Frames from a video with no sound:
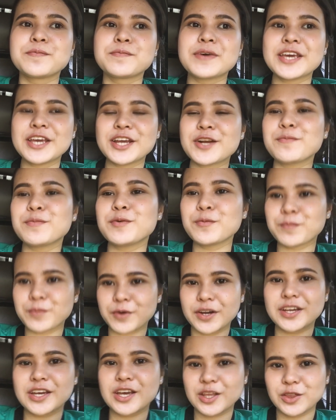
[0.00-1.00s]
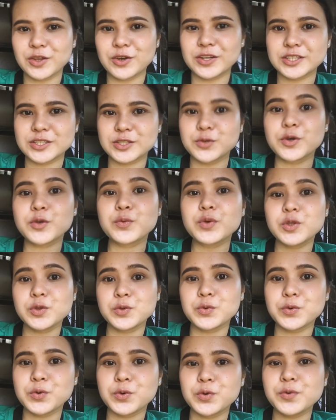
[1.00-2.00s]
mahirap yung parking doon. So what we
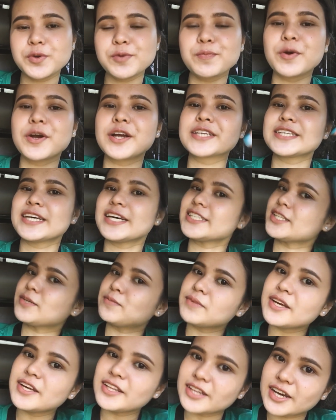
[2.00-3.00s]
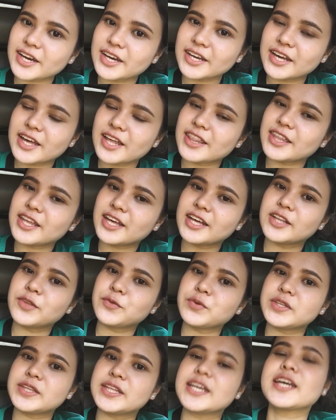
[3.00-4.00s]
do, we park sa S M Taytay and then
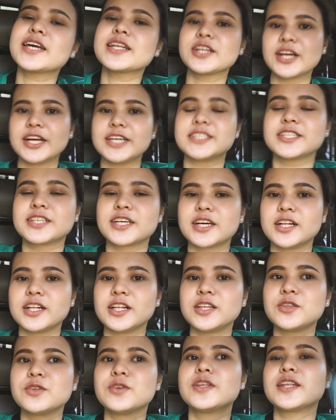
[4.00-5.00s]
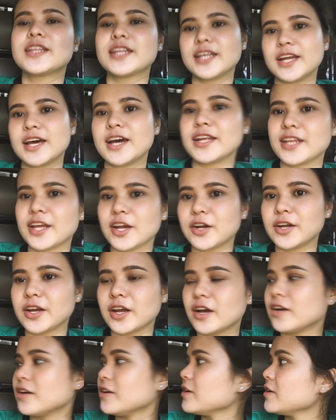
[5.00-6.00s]
we take a tricycle to the Talahan
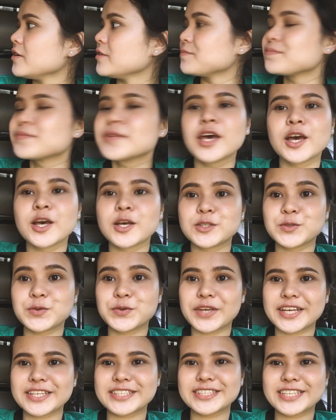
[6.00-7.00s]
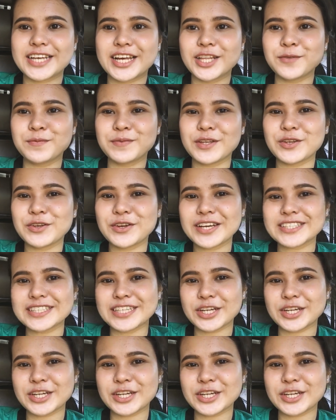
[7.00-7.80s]
area. So yes, I'll update you guys